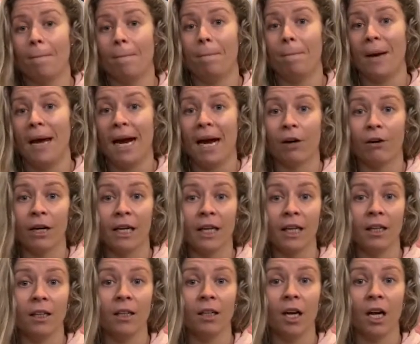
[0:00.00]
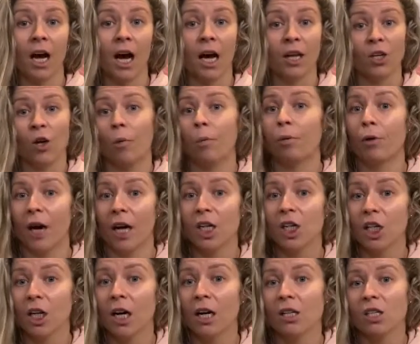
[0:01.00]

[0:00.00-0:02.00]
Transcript: bearing your pressure.